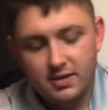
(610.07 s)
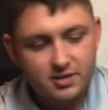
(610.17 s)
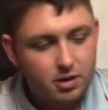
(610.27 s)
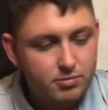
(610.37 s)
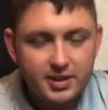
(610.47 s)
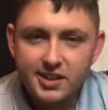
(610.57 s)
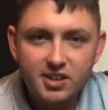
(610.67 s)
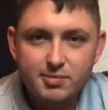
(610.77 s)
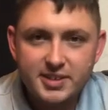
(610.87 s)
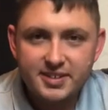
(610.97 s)
So I'm really
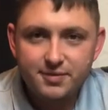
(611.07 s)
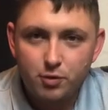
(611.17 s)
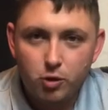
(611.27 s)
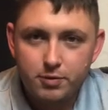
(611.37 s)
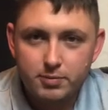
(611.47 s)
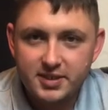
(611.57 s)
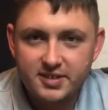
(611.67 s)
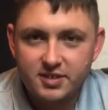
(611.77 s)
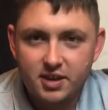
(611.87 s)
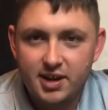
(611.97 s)
only missing 4 from
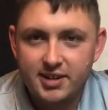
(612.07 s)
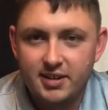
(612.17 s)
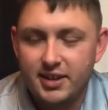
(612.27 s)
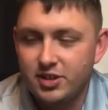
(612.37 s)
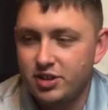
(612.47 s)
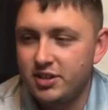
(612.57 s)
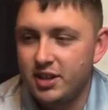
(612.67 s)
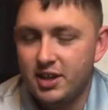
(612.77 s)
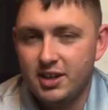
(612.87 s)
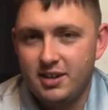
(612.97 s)
this entire collection.
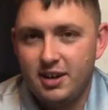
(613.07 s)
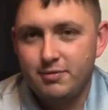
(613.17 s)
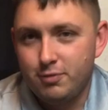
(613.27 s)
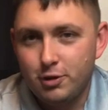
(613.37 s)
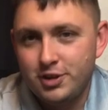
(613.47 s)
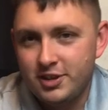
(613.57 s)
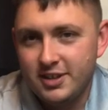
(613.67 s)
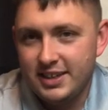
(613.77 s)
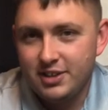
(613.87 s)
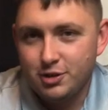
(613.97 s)

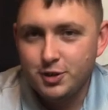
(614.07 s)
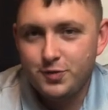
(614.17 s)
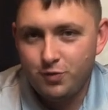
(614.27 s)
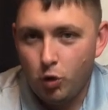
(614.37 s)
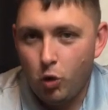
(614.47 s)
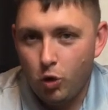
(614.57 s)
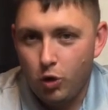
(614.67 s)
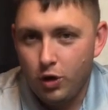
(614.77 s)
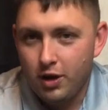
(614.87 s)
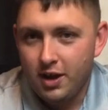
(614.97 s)
Unfortunately, those
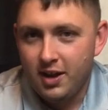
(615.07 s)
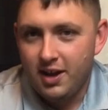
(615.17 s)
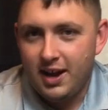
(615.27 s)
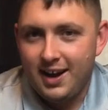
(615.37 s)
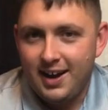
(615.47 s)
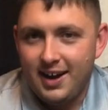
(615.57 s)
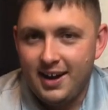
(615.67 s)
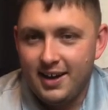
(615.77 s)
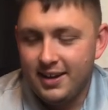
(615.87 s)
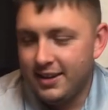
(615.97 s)
4
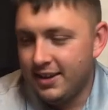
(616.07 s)
are